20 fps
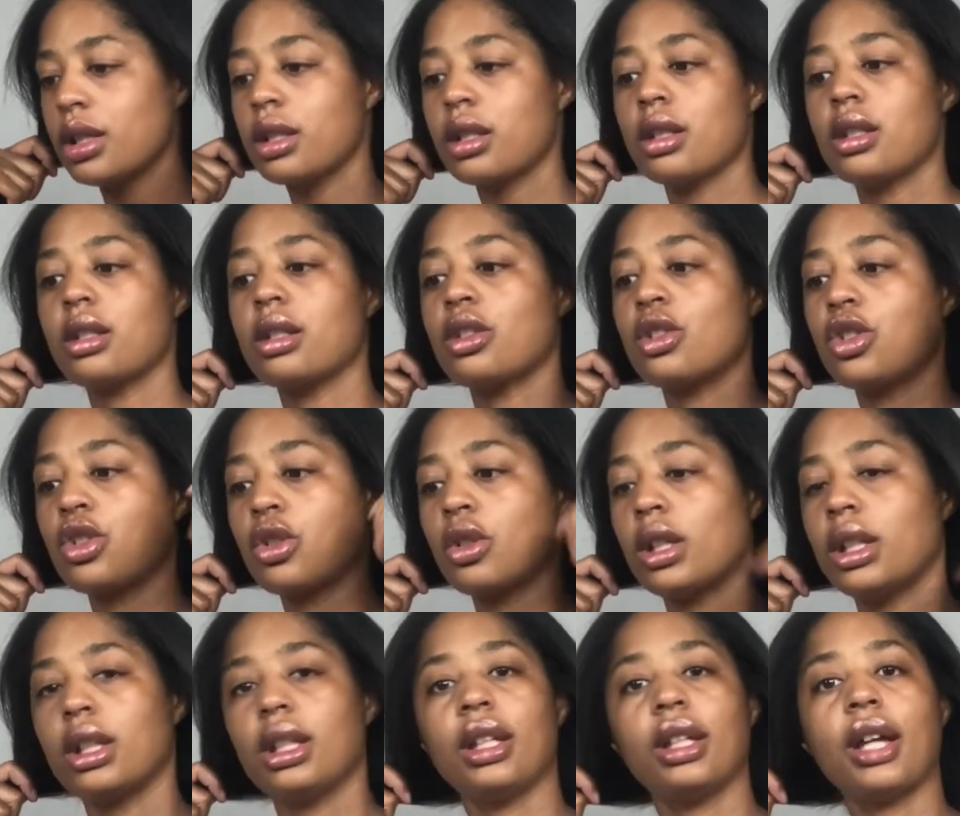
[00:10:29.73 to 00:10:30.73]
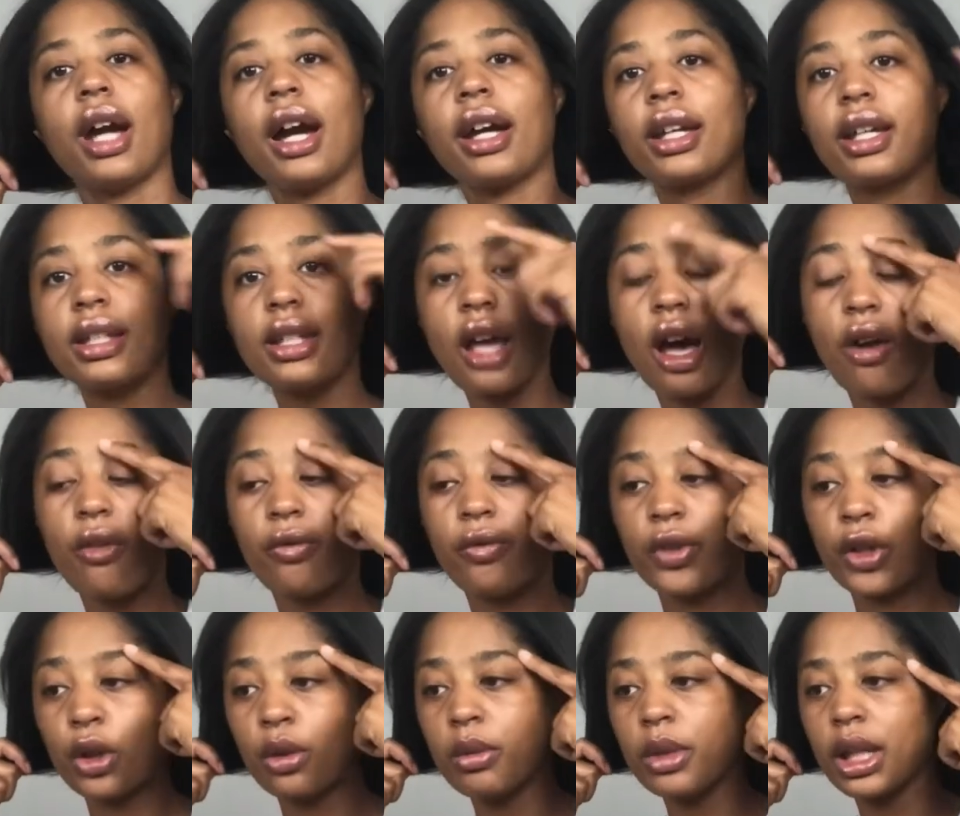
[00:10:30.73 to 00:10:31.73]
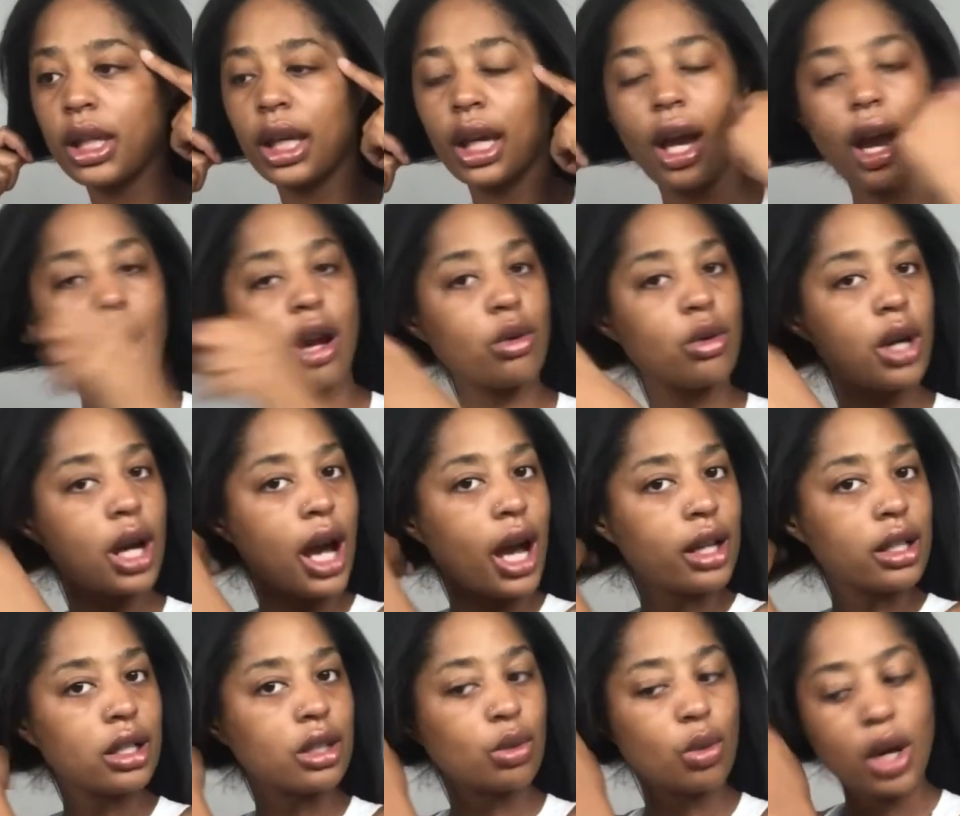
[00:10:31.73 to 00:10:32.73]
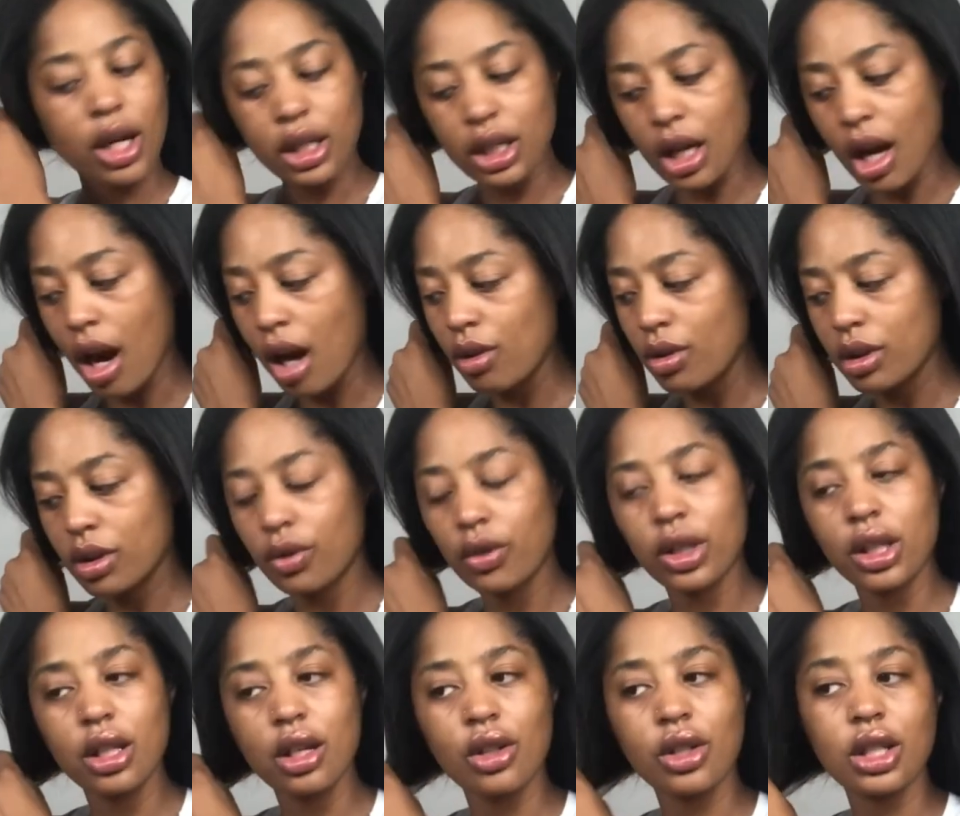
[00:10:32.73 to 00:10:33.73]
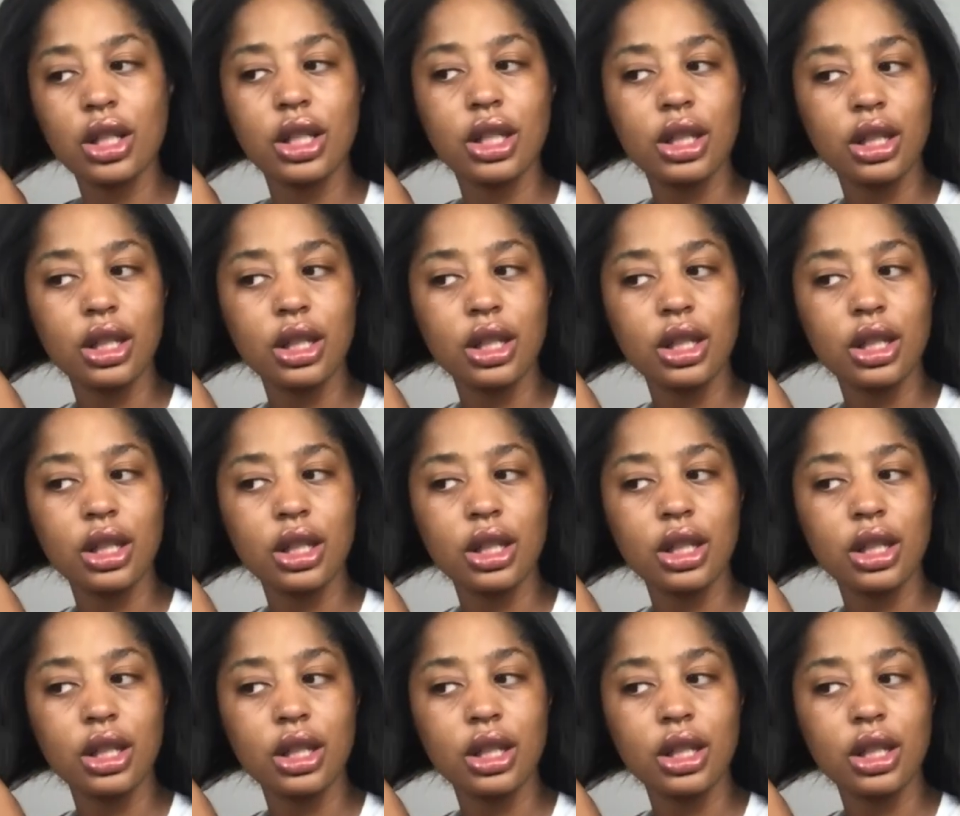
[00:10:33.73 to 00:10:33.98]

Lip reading: Since it's trending, I guess I'll film it. Kyra, I just watched Kyra's video.